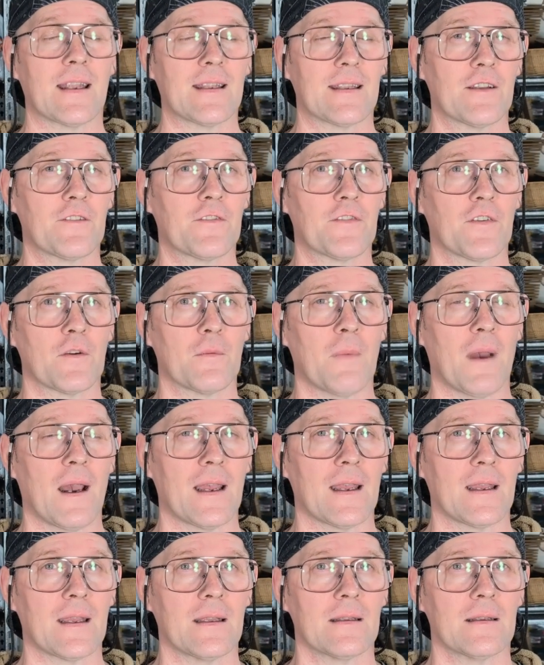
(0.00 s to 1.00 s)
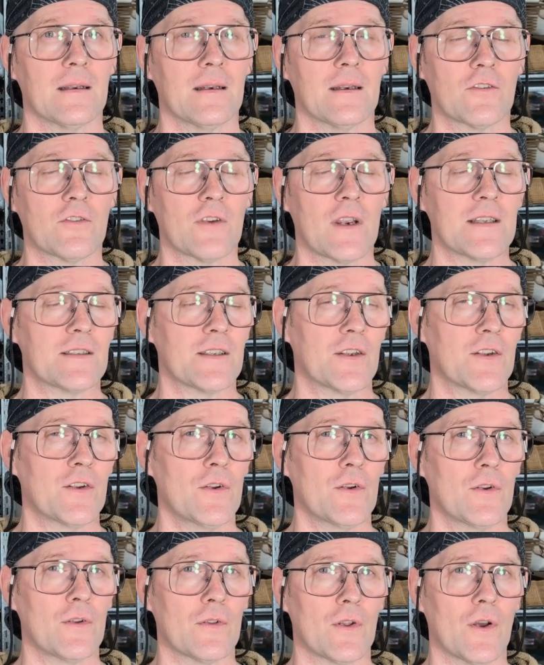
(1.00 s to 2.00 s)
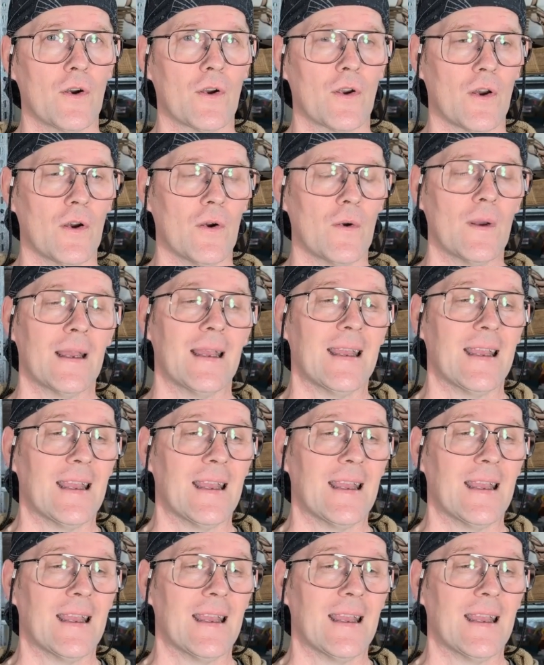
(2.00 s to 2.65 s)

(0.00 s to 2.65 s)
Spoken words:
I did for my Crazy Kudu logo.